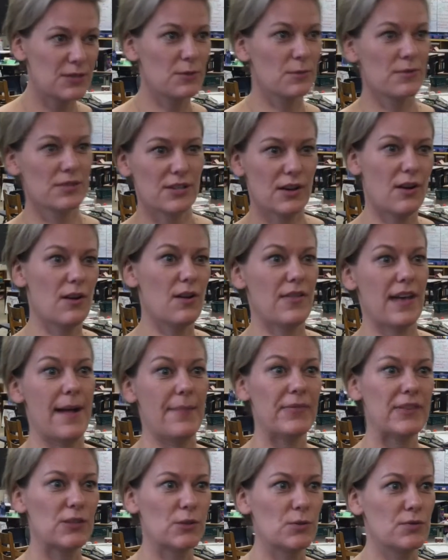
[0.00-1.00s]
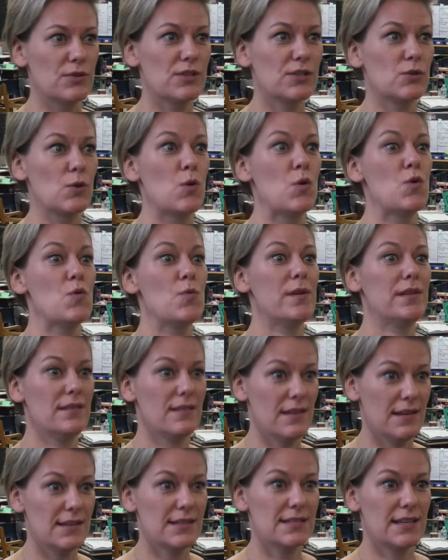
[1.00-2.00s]
So there was all that. So so many
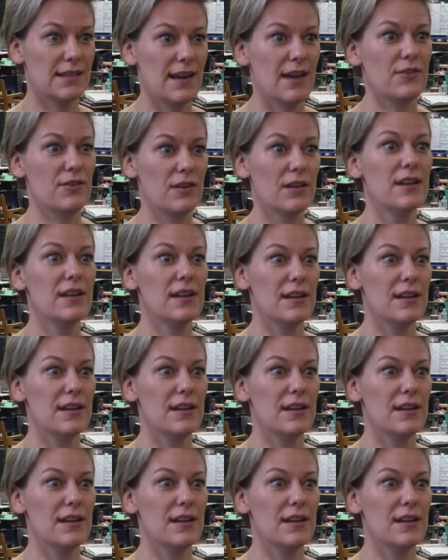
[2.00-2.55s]
things together,